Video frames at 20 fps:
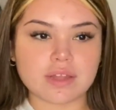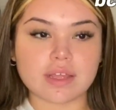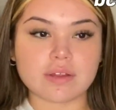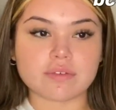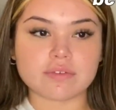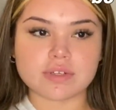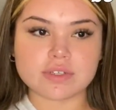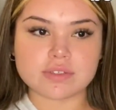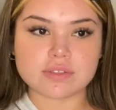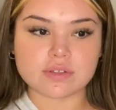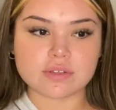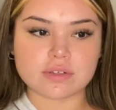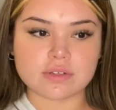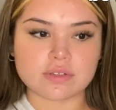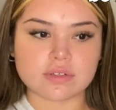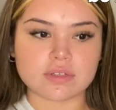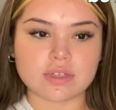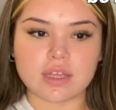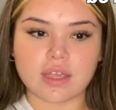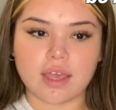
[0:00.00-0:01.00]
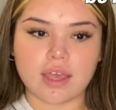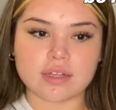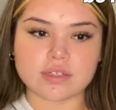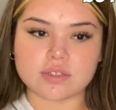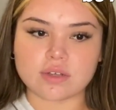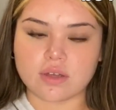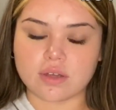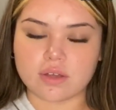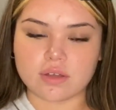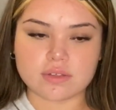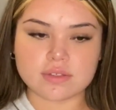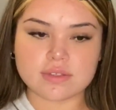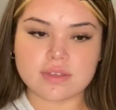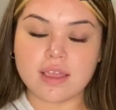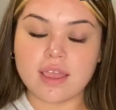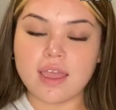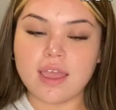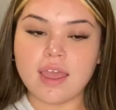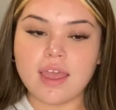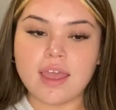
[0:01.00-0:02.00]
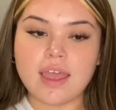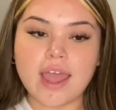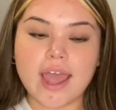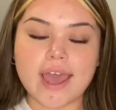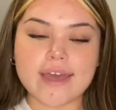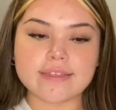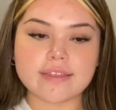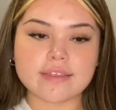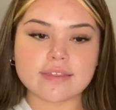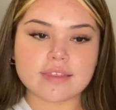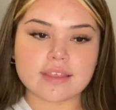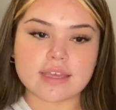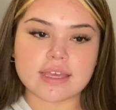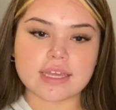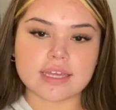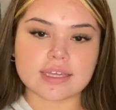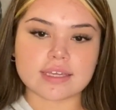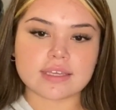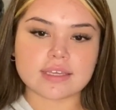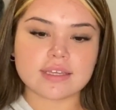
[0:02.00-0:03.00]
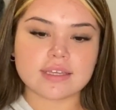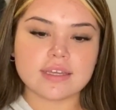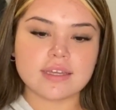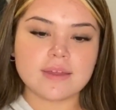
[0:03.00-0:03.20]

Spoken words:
research on like hedgehogs, and then like